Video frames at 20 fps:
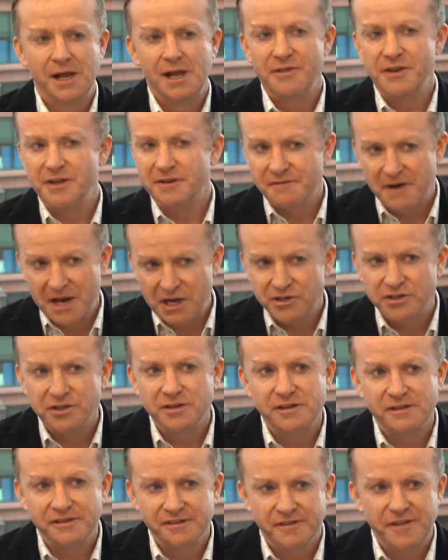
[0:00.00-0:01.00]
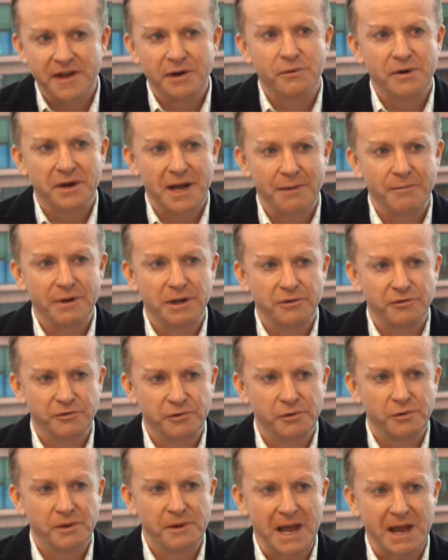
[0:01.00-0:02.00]
the innovations that were coming
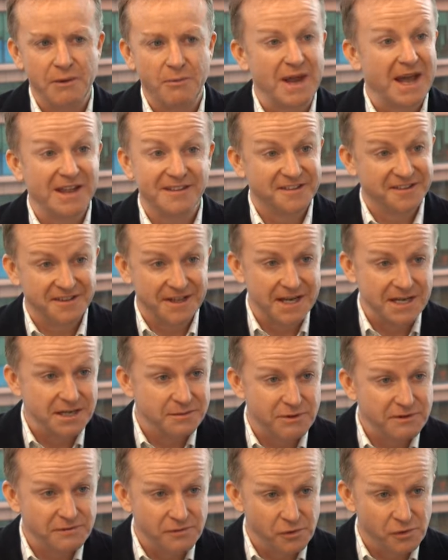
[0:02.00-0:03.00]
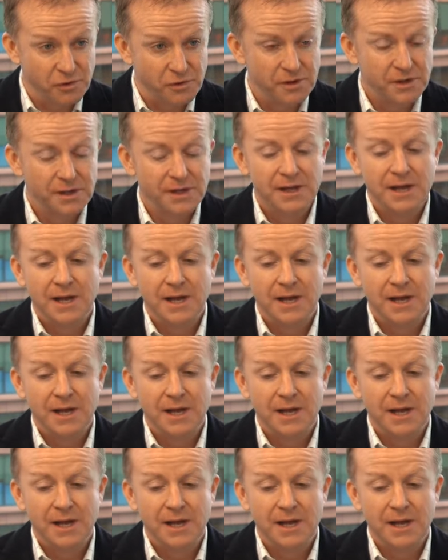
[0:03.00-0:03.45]
through that we hadn't seen before,